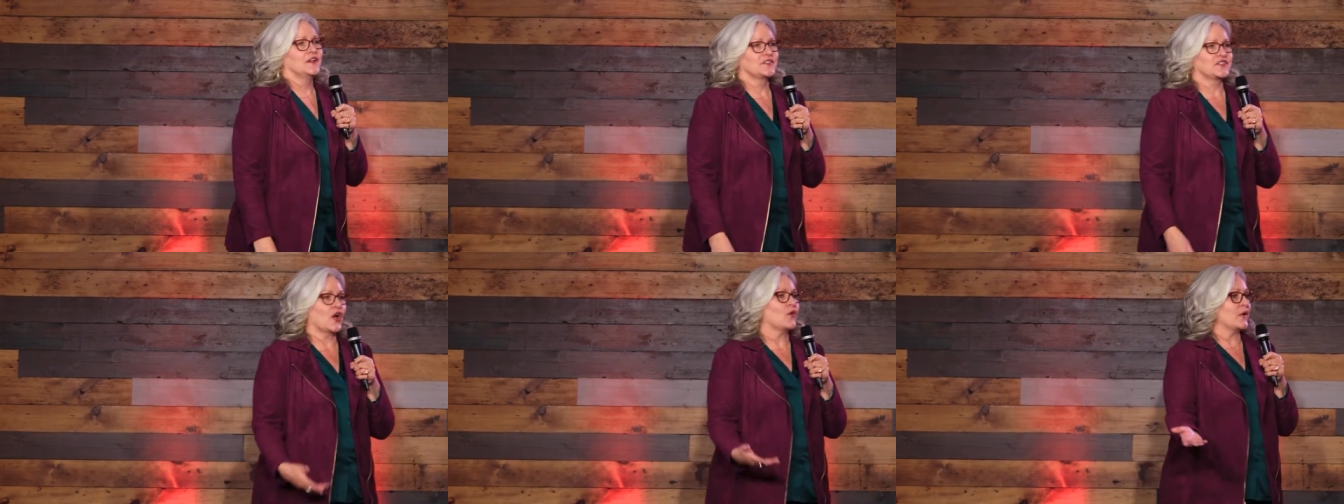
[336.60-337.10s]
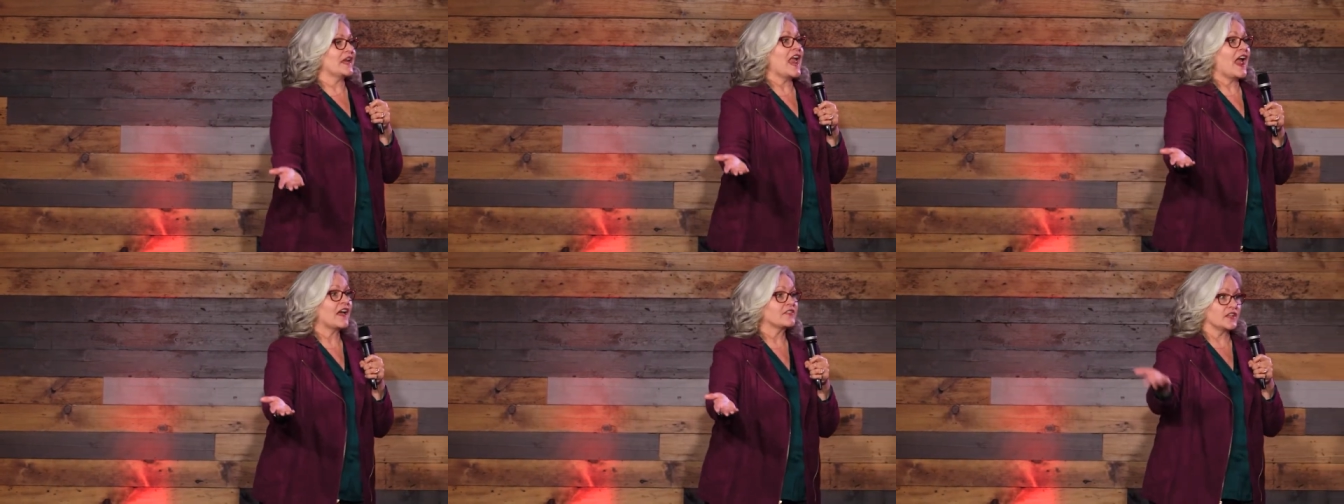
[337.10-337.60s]
So we
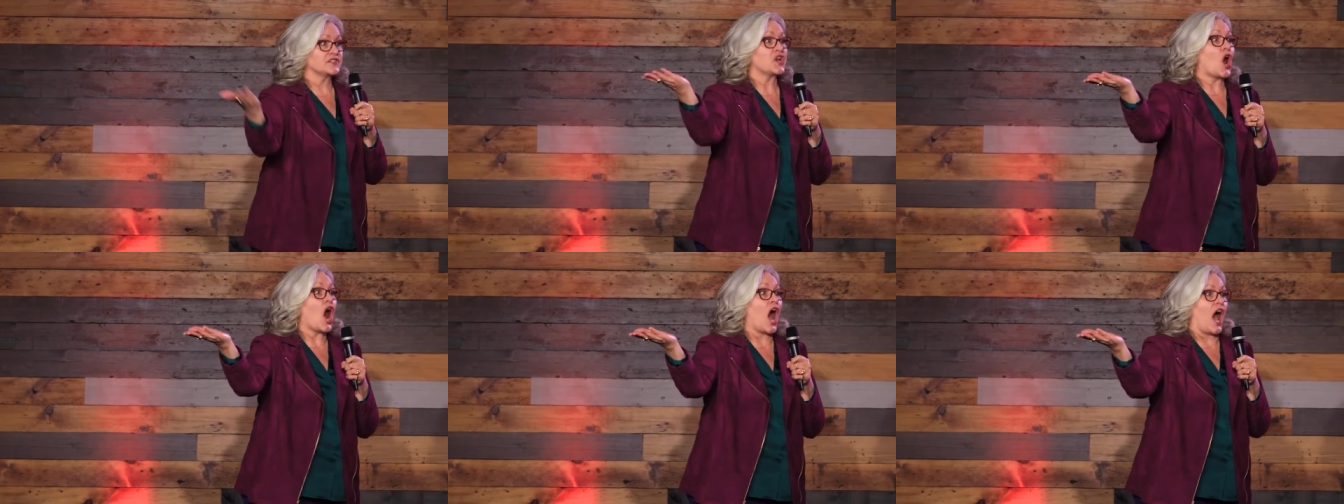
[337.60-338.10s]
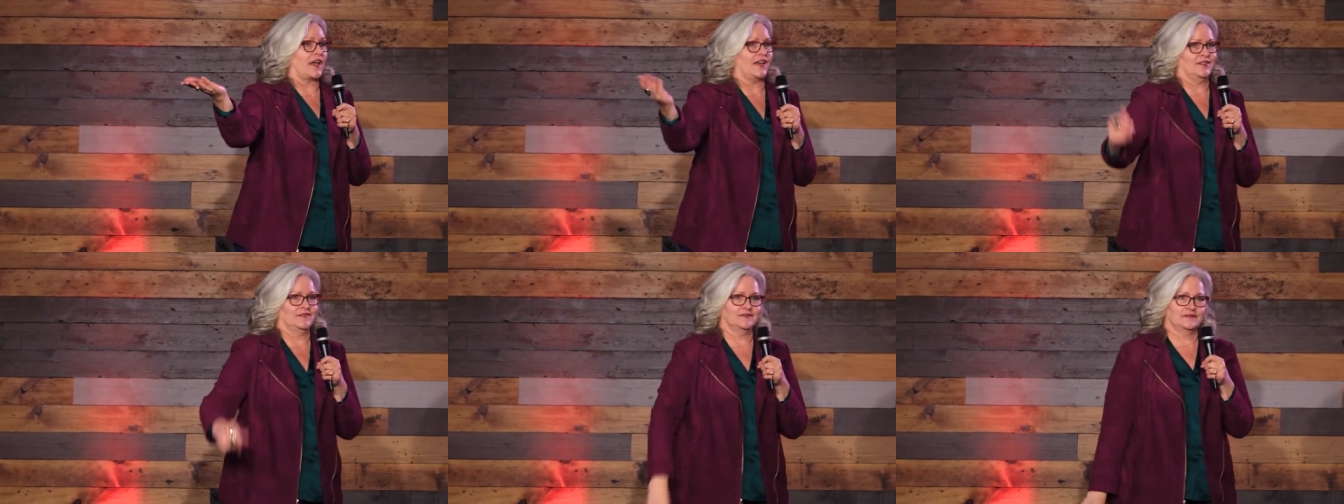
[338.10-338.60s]
had the
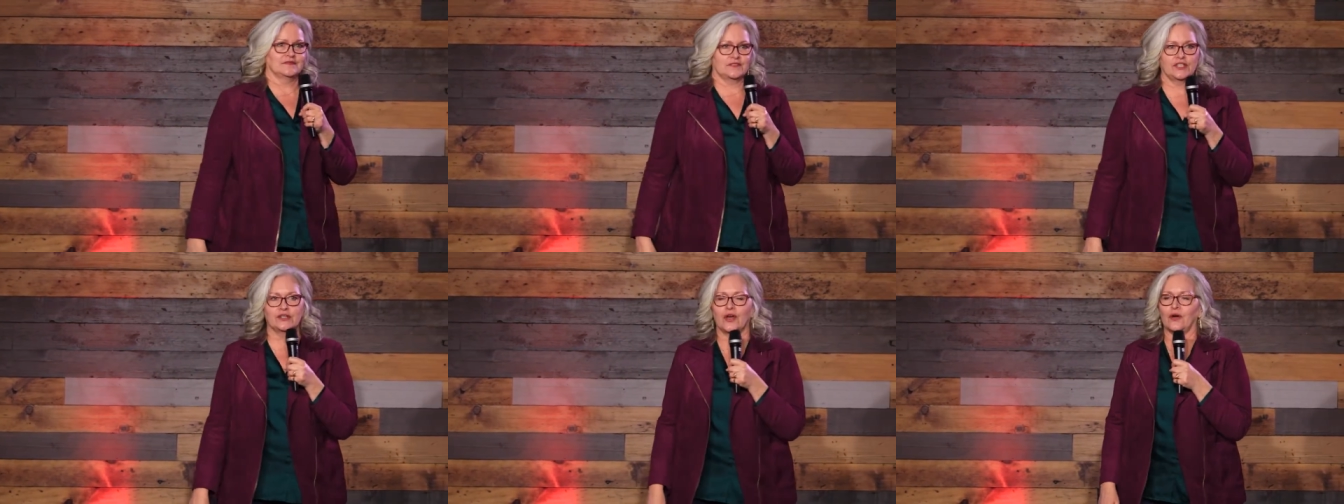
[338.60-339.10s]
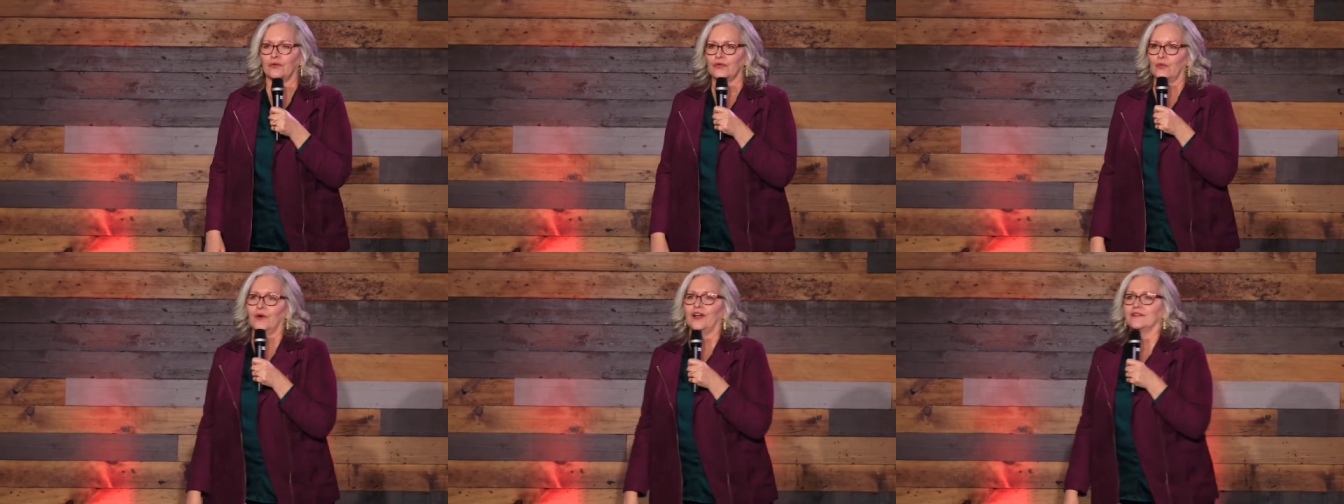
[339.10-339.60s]
talk. You know,
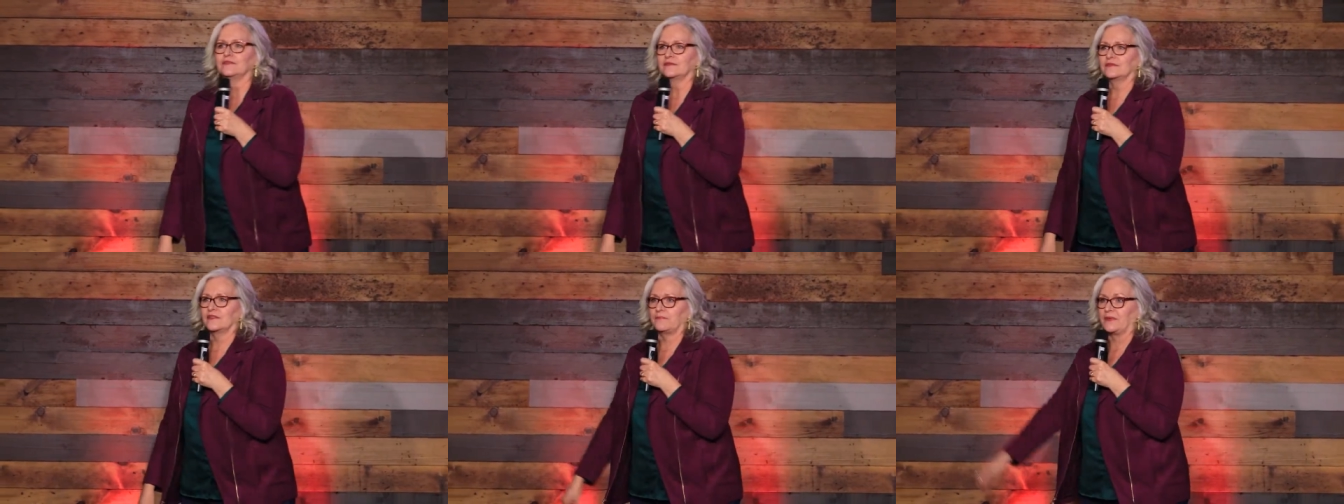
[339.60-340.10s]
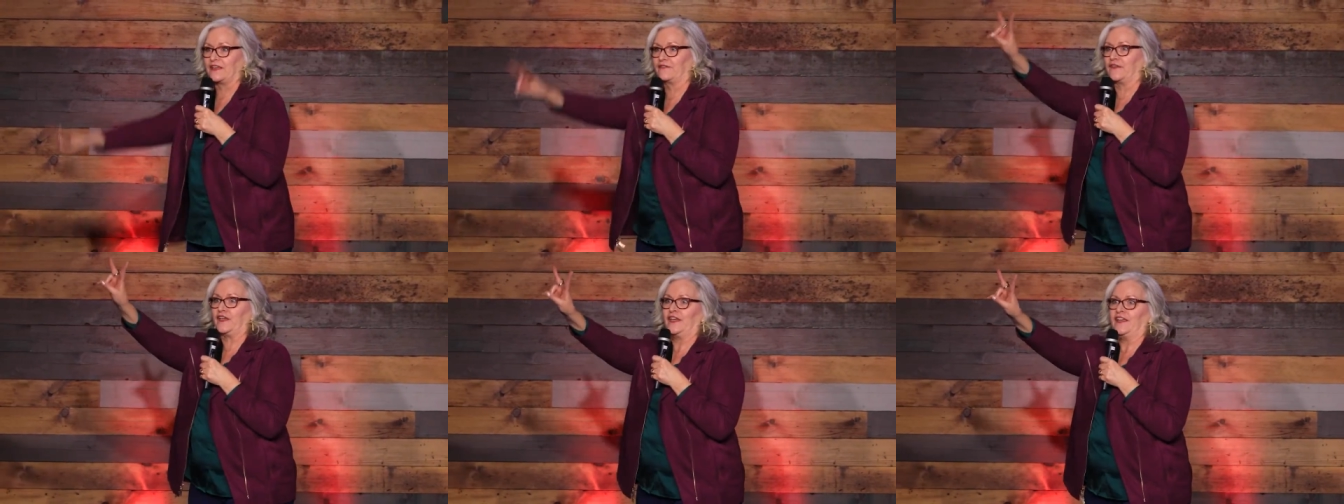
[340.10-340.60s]
the one, the big
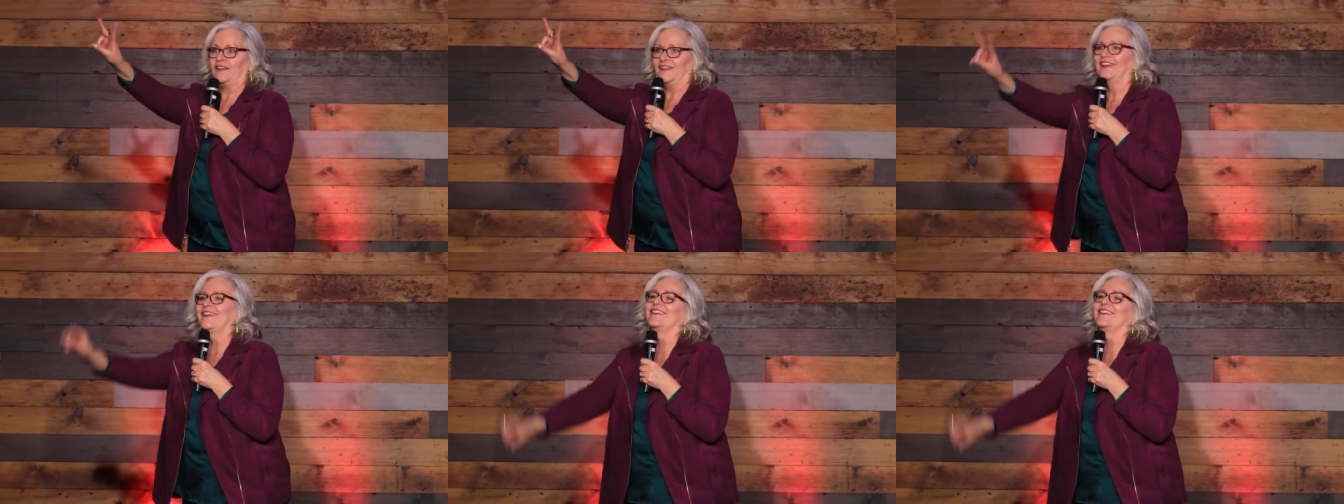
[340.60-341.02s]
V.